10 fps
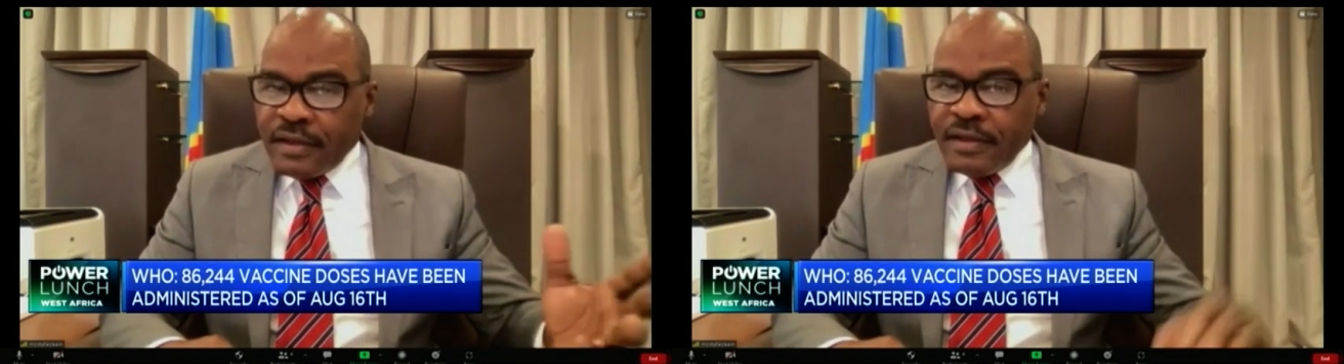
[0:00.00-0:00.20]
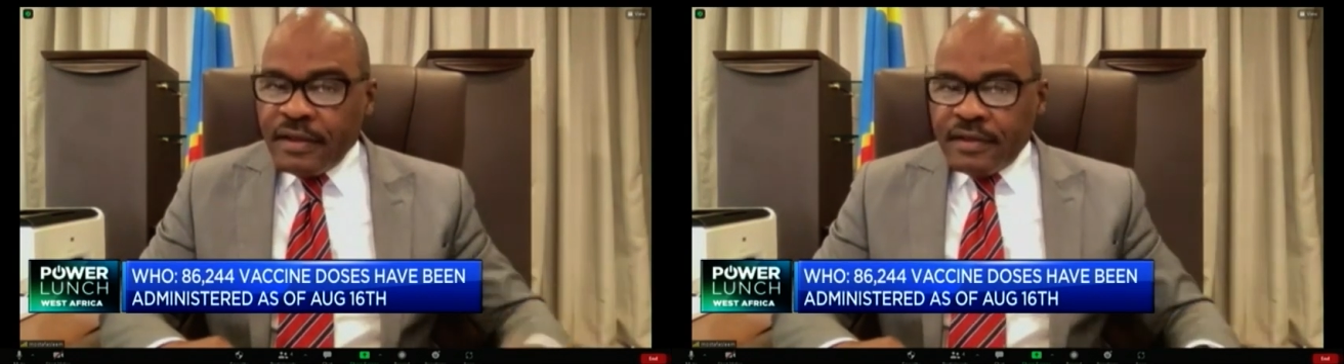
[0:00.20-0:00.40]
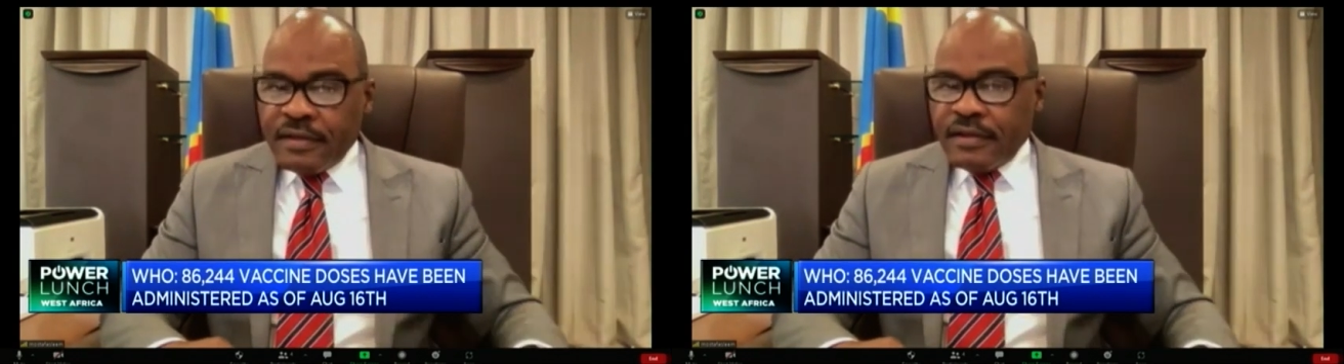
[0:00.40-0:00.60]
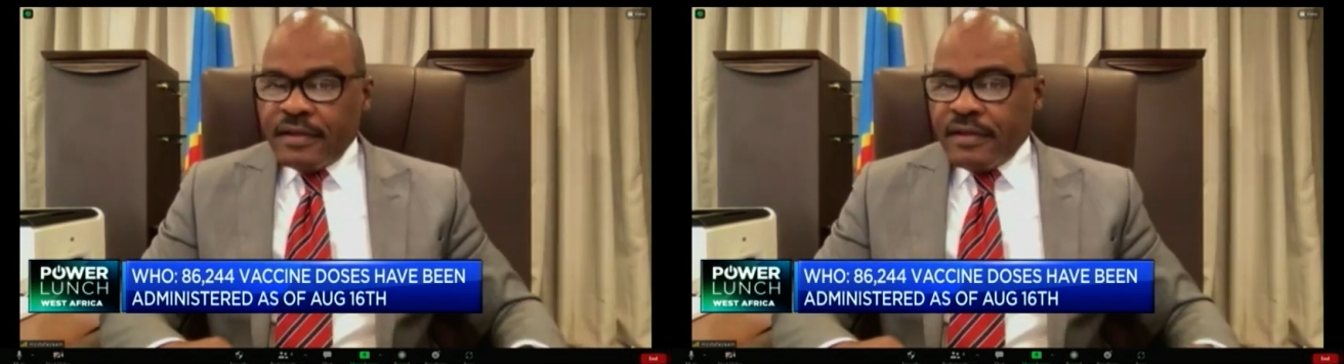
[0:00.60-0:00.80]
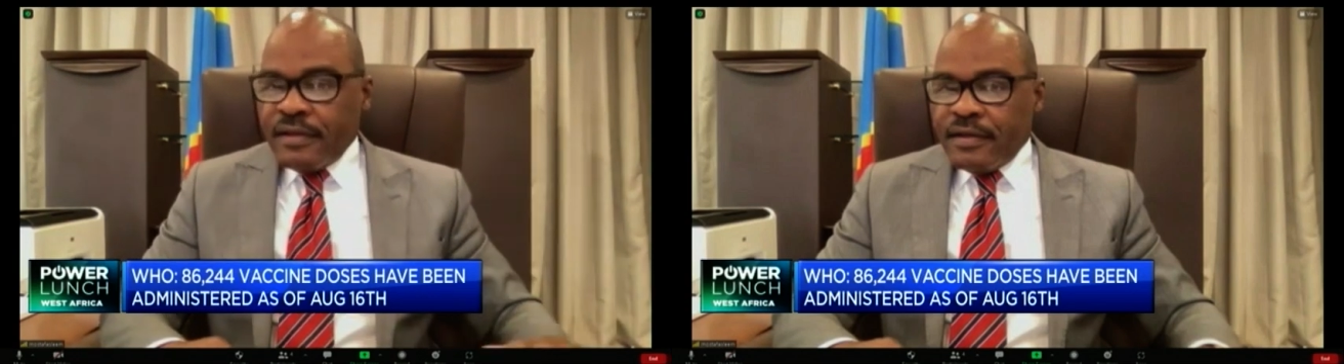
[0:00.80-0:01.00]
Uh,
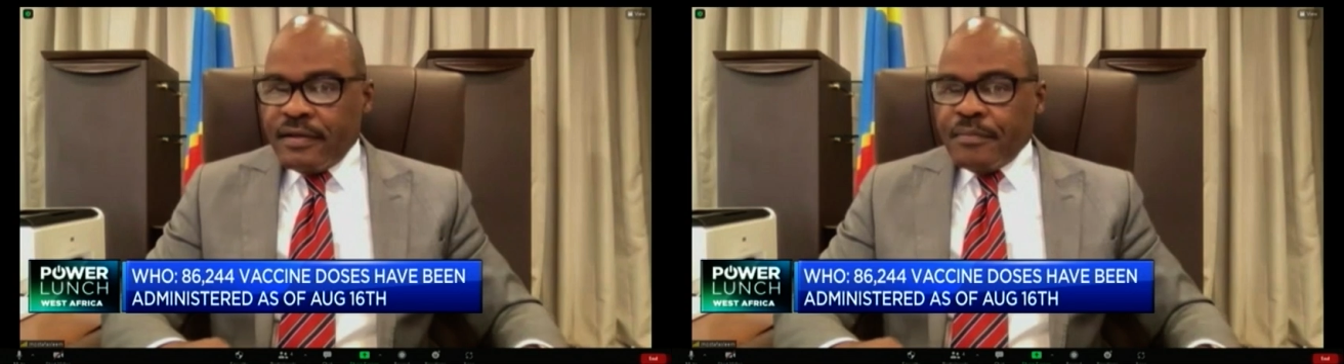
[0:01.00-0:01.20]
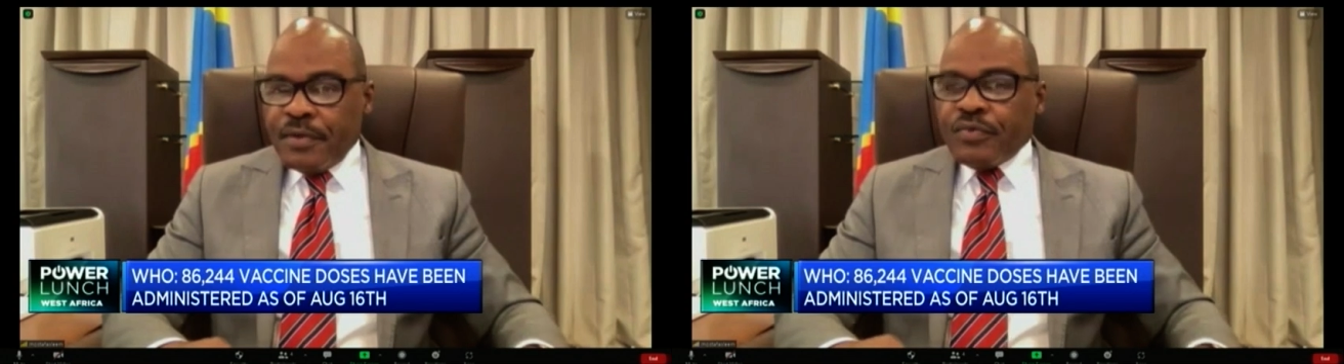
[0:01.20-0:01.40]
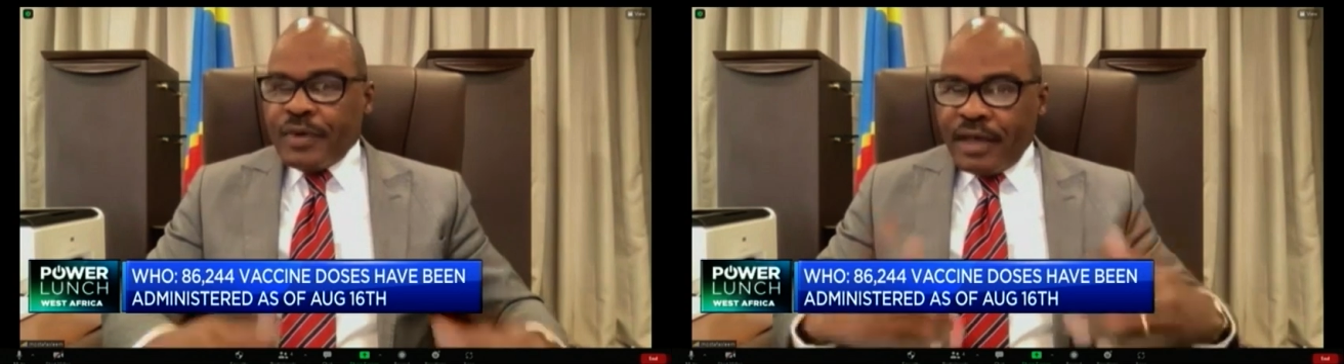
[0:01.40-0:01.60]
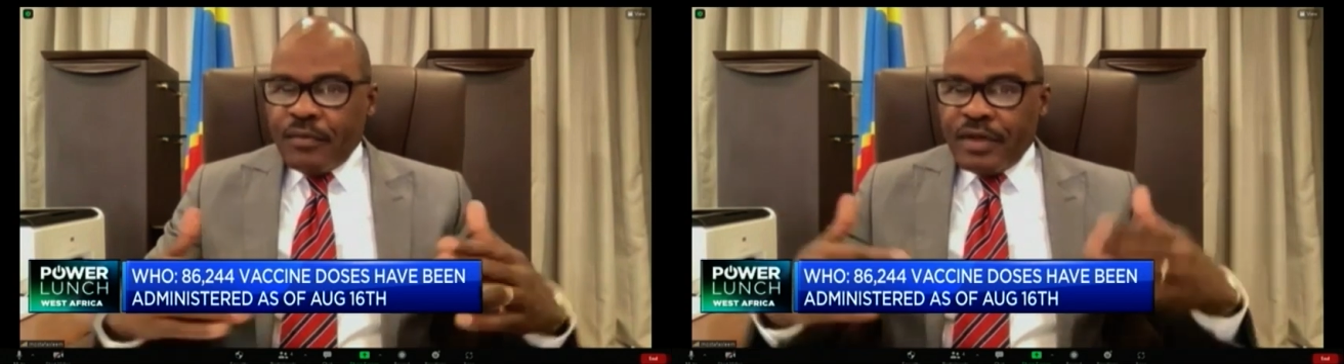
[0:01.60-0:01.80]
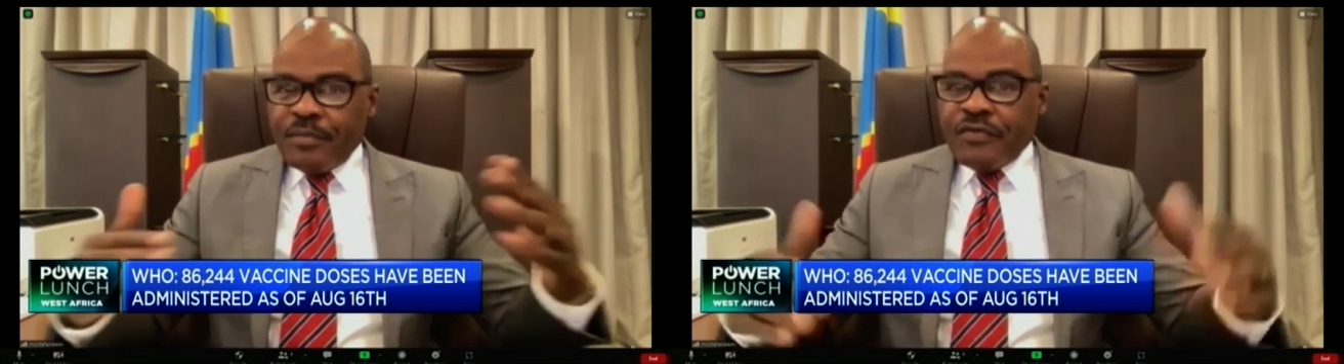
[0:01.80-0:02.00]
but we are, we are moving
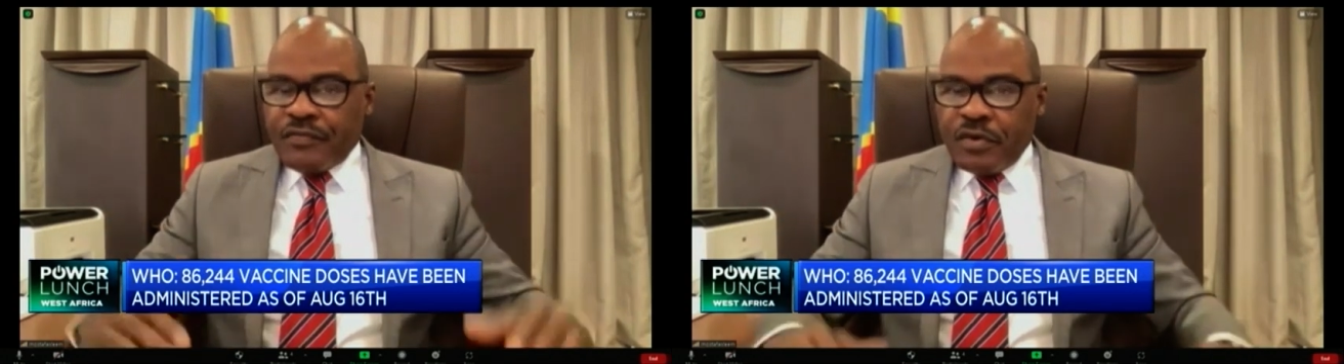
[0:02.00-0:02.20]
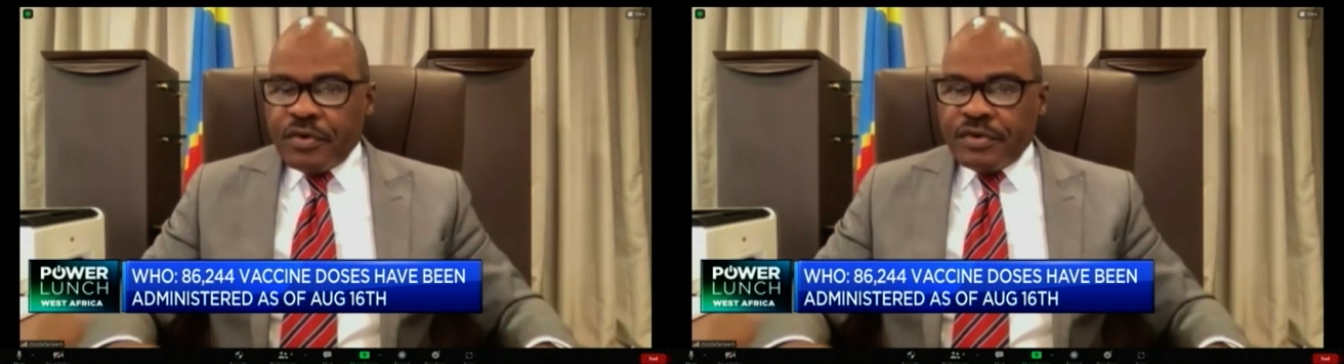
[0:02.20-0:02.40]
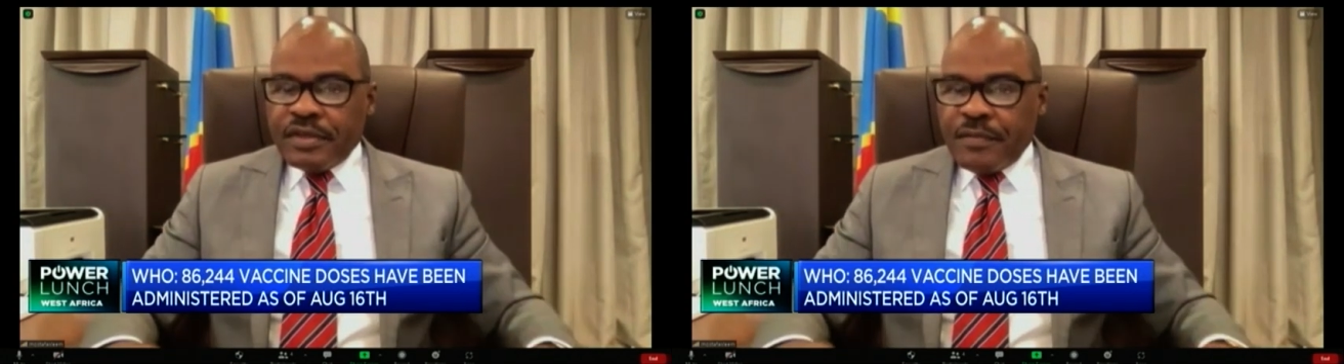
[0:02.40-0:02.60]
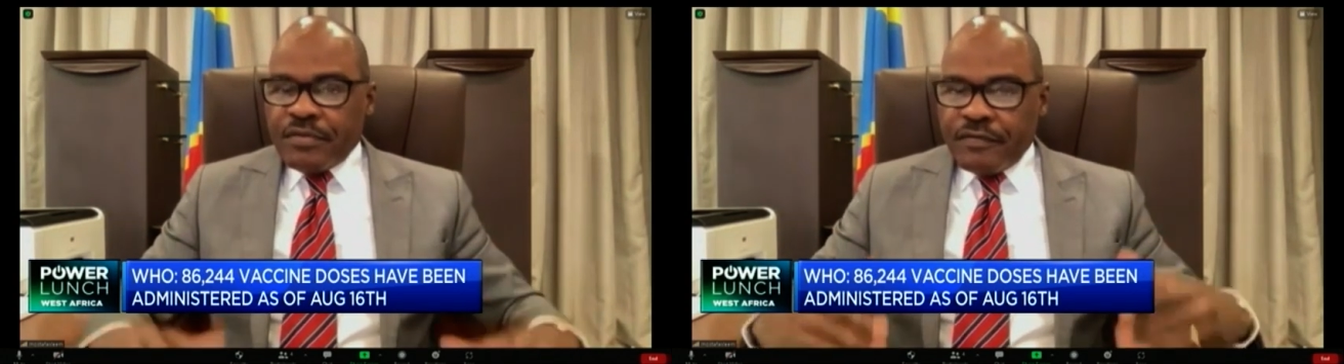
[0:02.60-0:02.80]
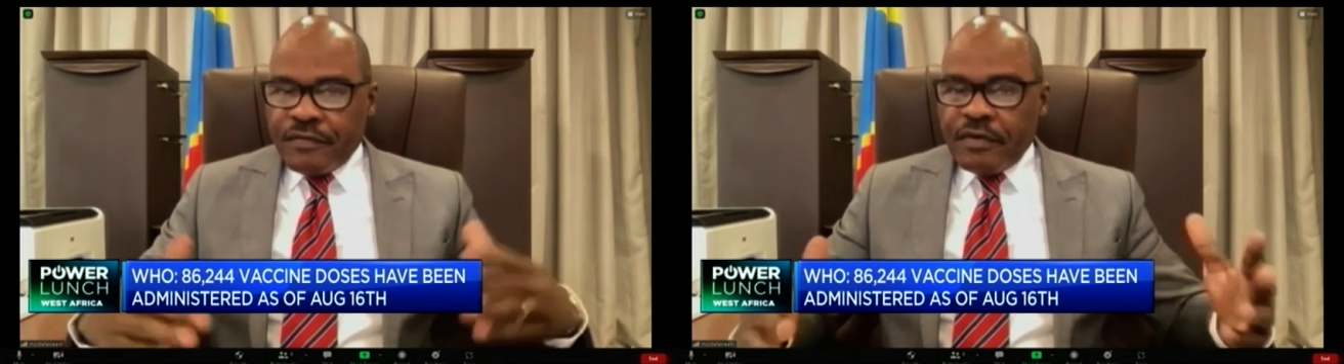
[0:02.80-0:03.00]
forward in terms of uh,
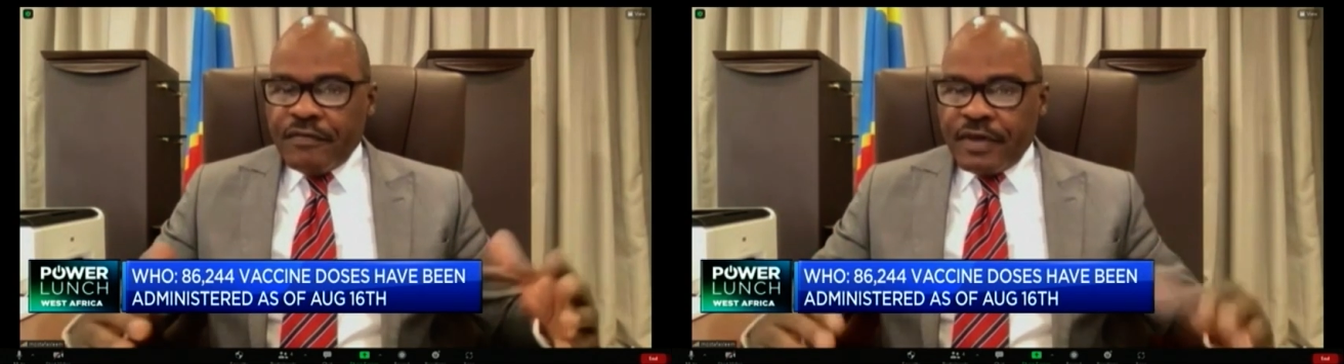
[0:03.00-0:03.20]
vaccine.